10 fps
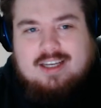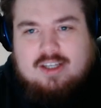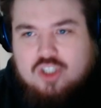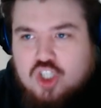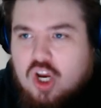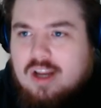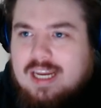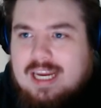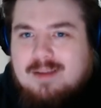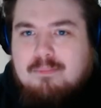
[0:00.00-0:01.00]
and
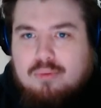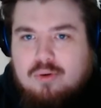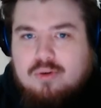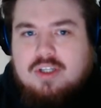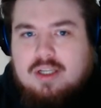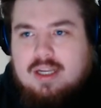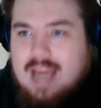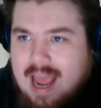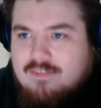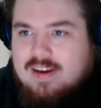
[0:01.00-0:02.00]
chunky and brutal and
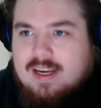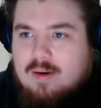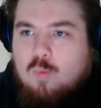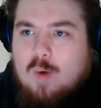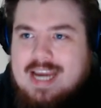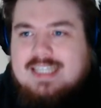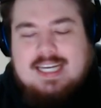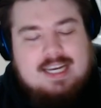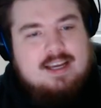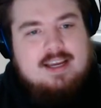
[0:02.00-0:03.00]
heavy and
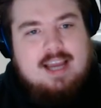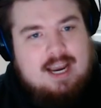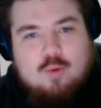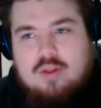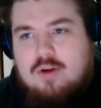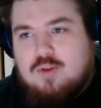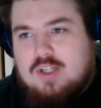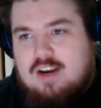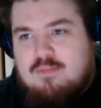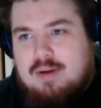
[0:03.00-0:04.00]
weighty and all those
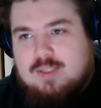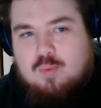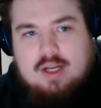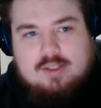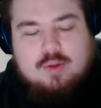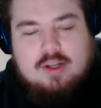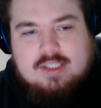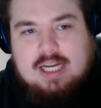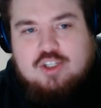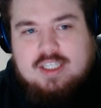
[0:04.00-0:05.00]
kind of buzzwords, all those
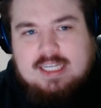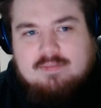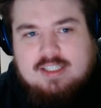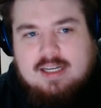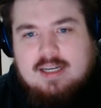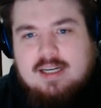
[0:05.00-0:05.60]
adjectives.